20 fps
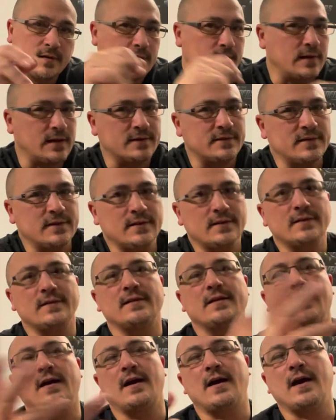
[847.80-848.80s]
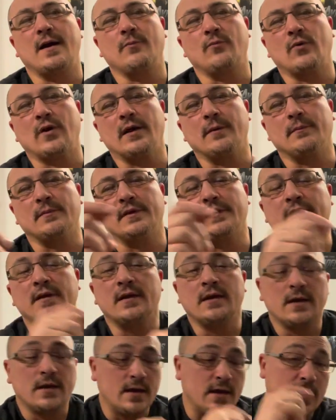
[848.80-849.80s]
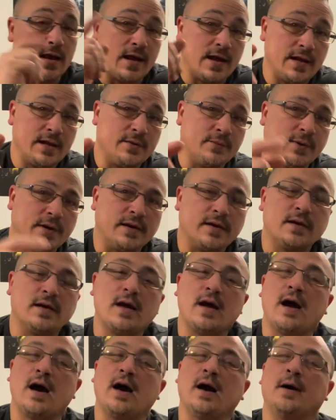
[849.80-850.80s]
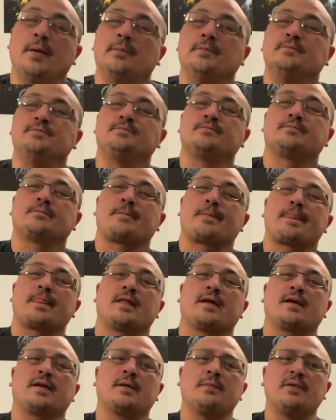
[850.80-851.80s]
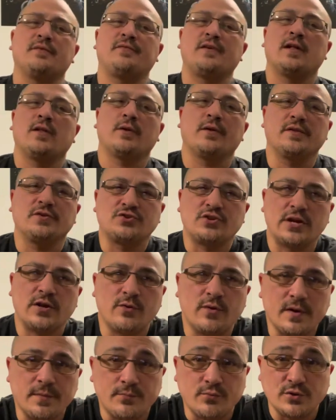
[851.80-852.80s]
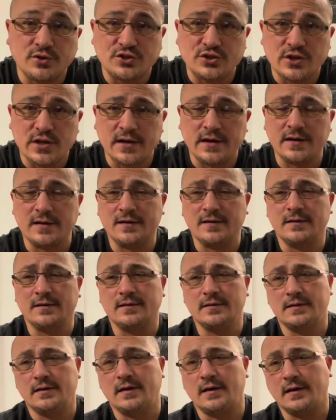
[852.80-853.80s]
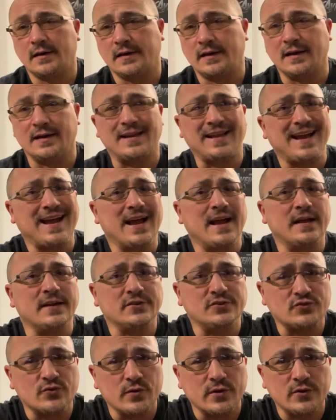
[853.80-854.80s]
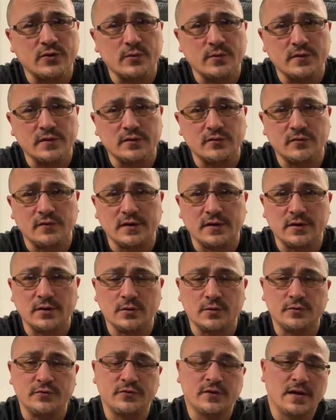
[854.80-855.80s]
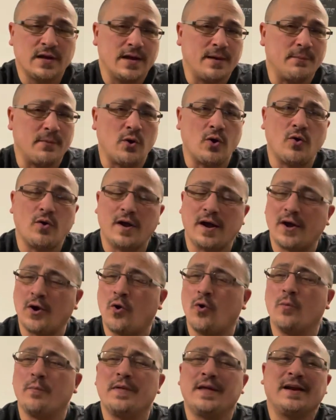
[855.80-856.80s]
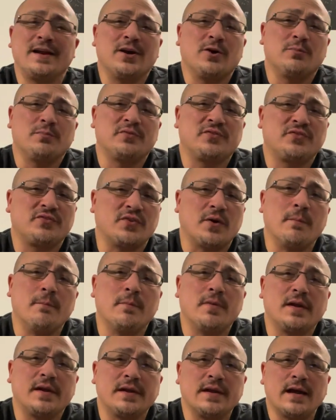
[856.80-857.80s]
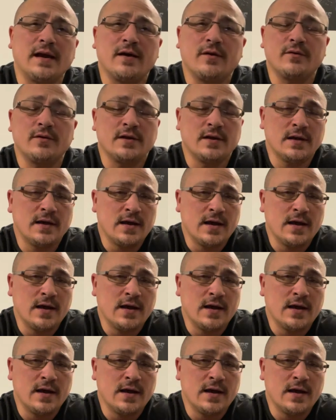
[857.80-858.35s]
That's it. I'm rambling. Anyway, um, give me a follow on the channel. I appreciate it. Again, I enjoy doing these videos. I hope that it helps somebody out.